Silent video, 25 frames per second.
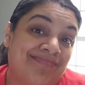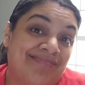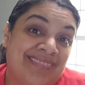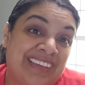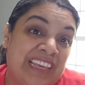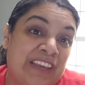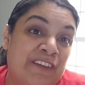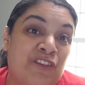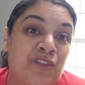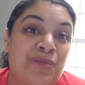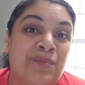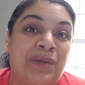
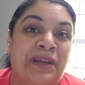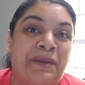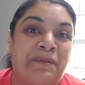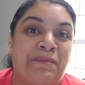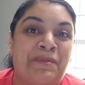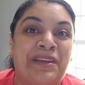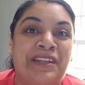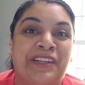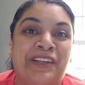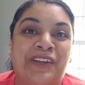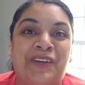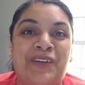give you my
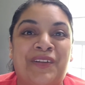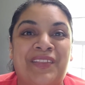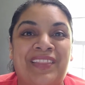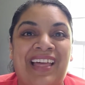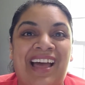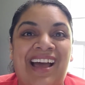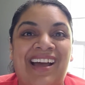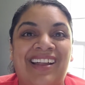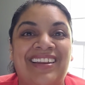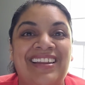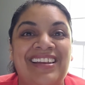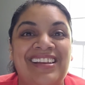opinion on
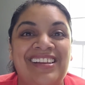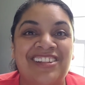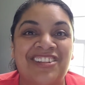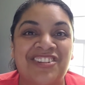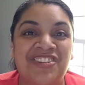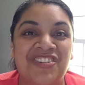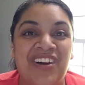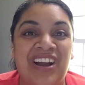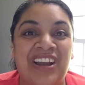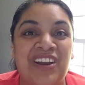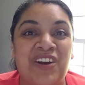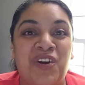that.
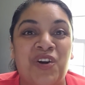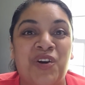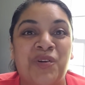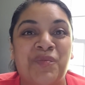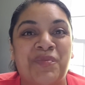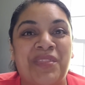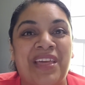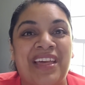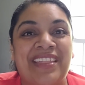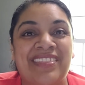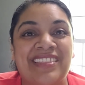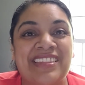So I
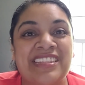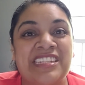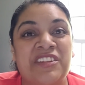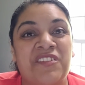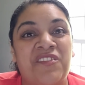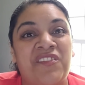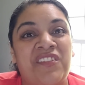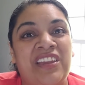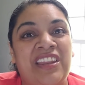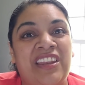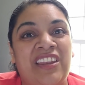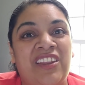hope that this
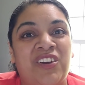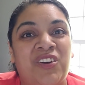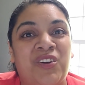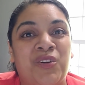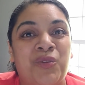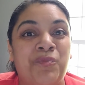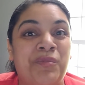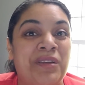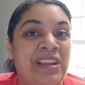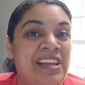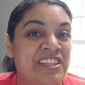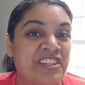
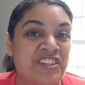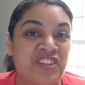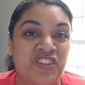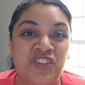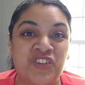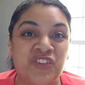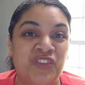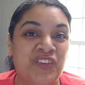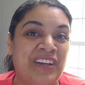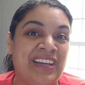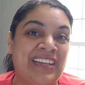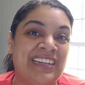video blessed
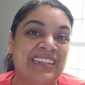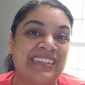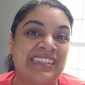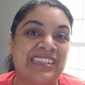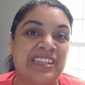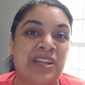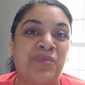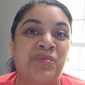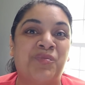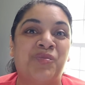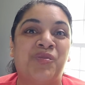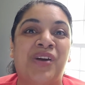you in
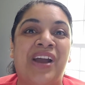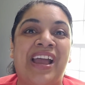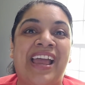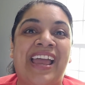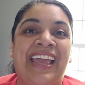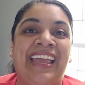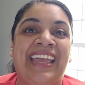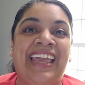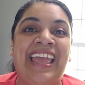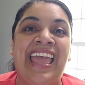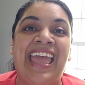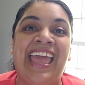some
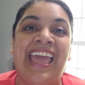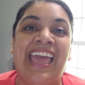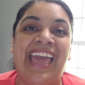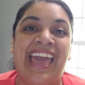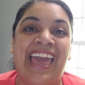way,